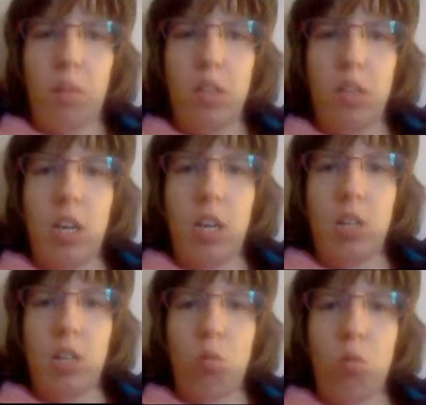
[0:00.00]
But
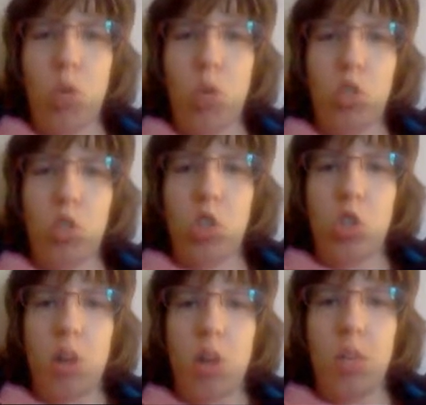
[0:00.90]
these were
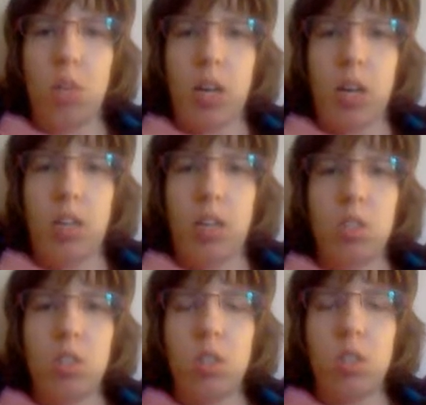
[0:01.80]
zombie
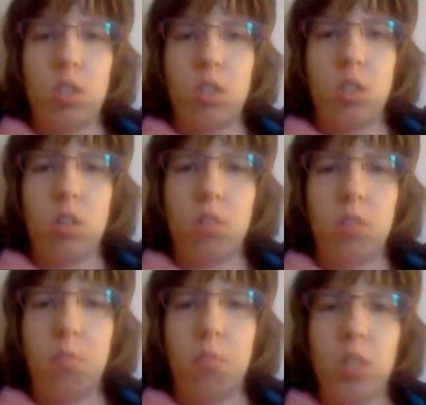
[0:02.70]
eyes.
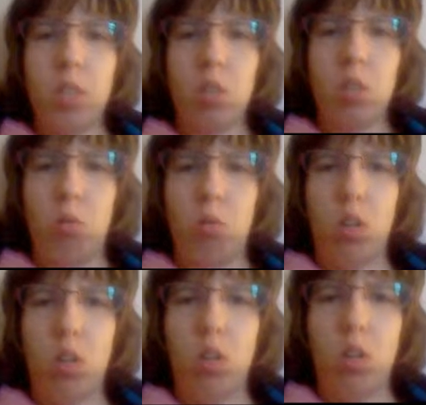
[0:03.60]

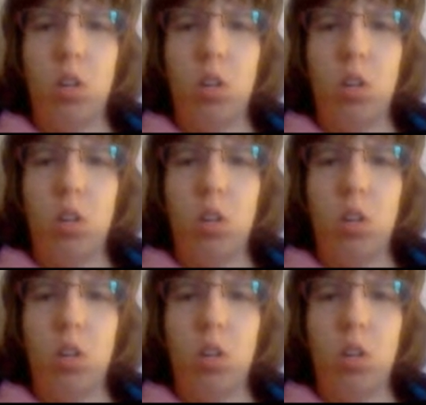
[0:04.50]
Blue.